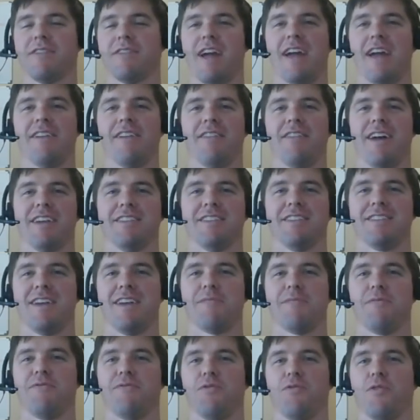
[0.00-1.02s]
Kind of like you
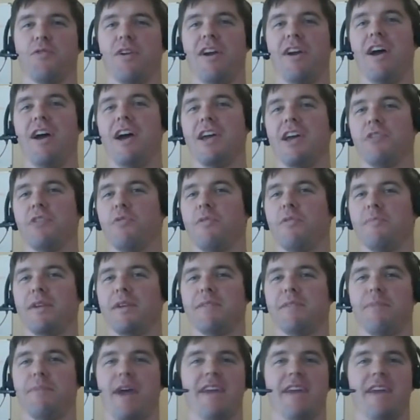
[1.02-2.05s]
said before. You want
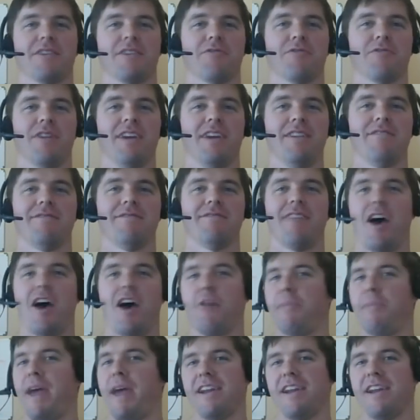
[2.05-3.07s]
me to paint it green?
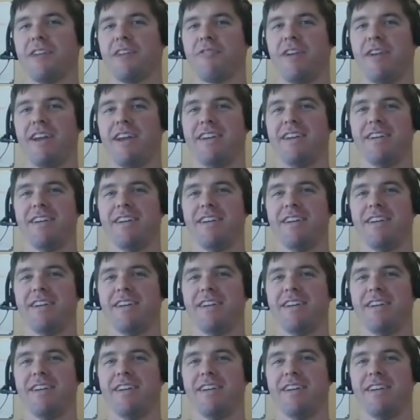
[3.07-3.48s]
I'll paint it green.